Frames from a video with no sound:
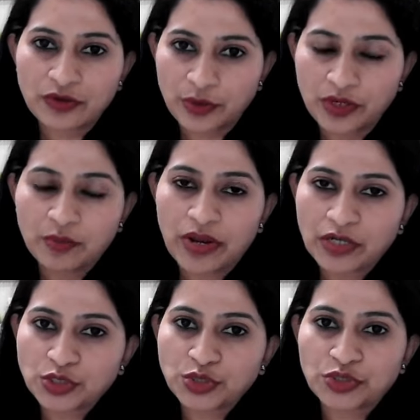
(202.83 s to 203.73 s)
security
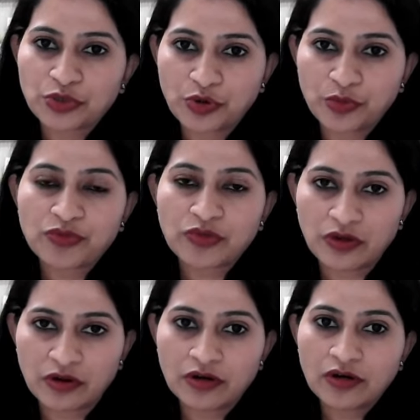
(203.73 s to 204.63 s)
practitioner groups
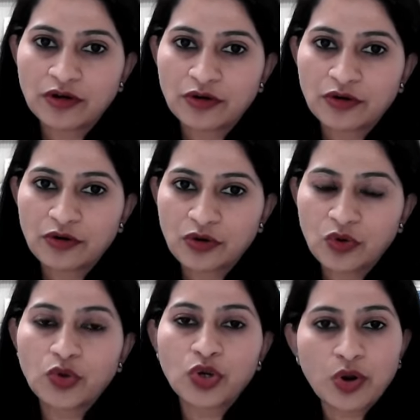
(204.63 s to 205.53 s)
here
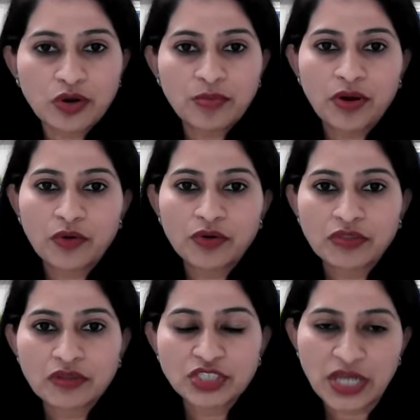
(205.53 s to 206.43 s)
to talk
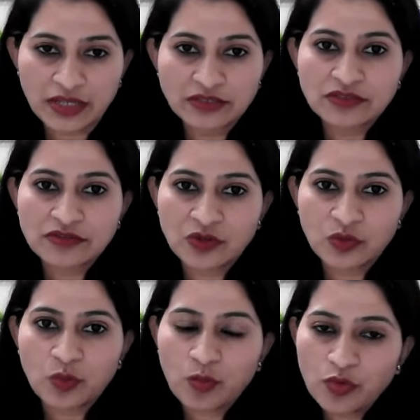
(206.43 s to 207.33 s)
about the challenges that
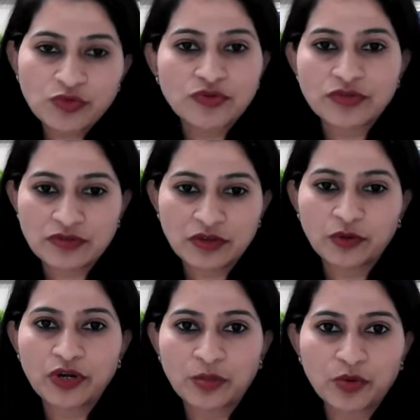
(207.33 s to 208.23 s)
most of the
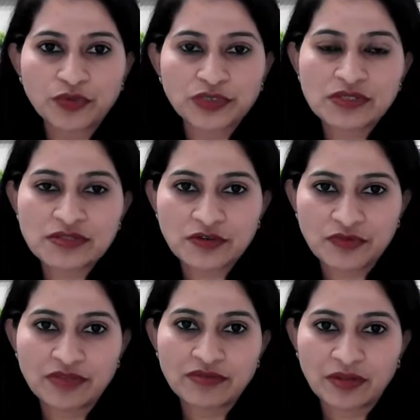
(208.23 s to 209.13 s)
security professionals are
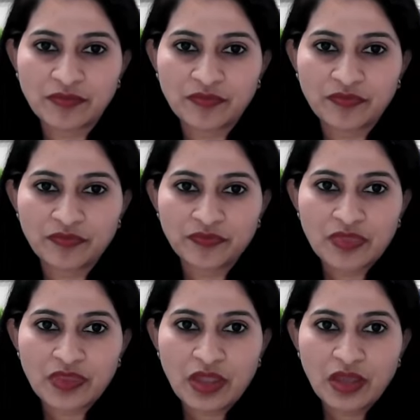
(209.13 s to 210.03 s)
facing.
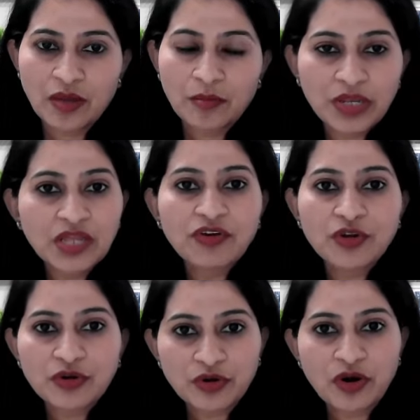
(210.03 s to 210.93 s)
Believe
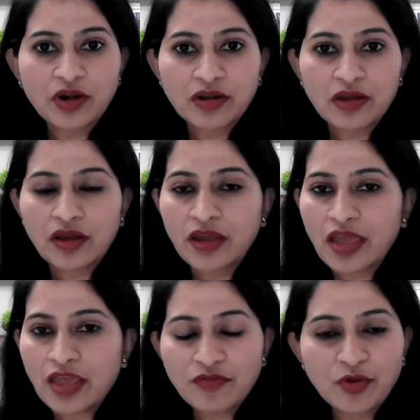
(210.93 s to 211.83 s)
it or not,
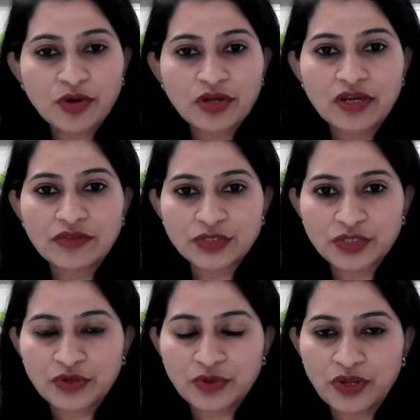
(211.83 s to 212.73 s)
every
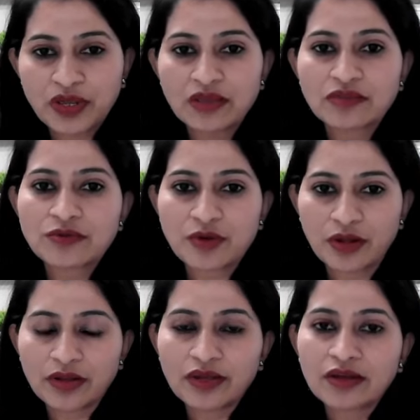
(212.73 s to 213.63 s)
organization today is
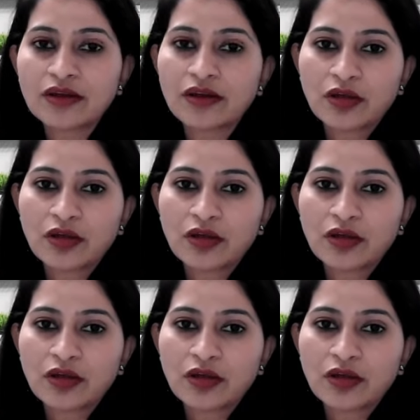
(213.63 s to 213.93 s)
struggling